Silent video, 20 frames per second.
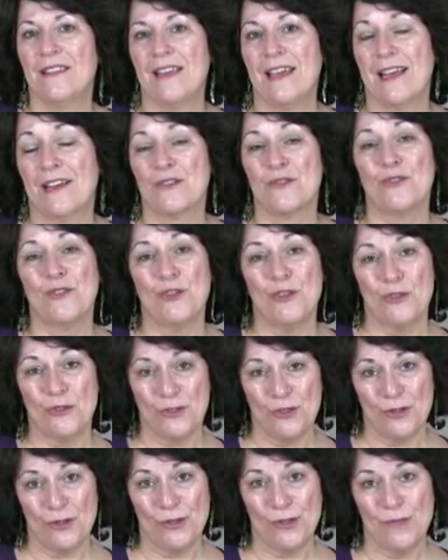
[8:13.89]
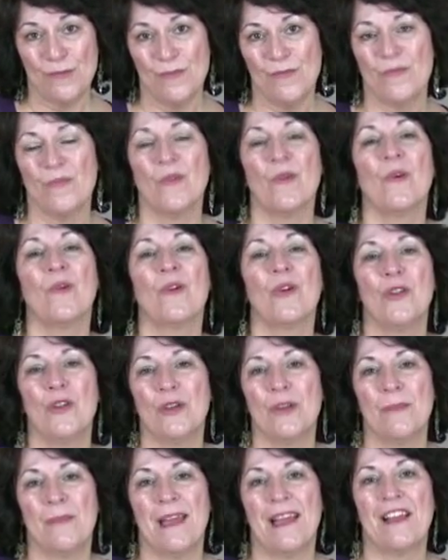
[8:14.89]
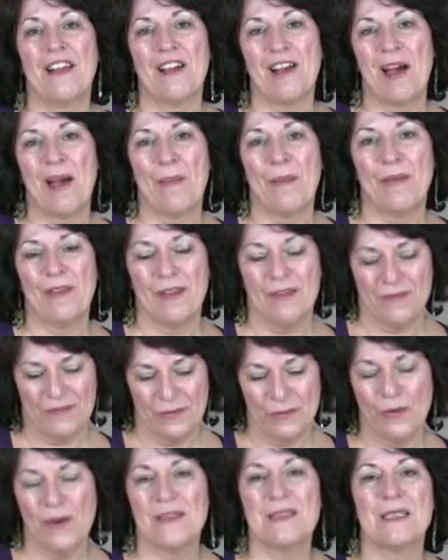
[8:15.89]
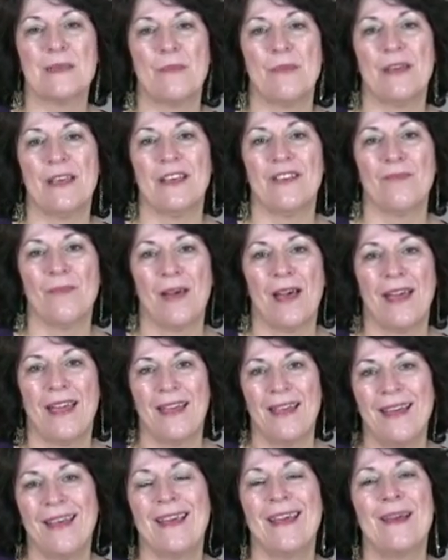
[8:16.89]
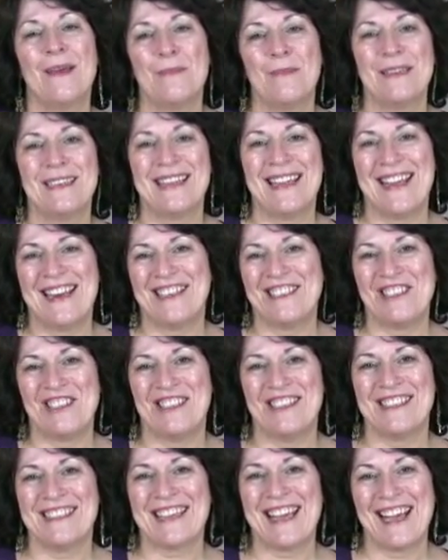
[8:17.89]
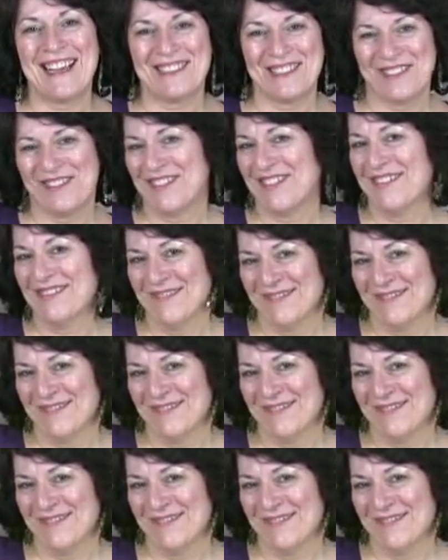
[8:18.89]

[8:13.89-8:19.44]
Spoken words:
actual YouTube, or you can make a copy of the recipe of my potato and cheese casserole.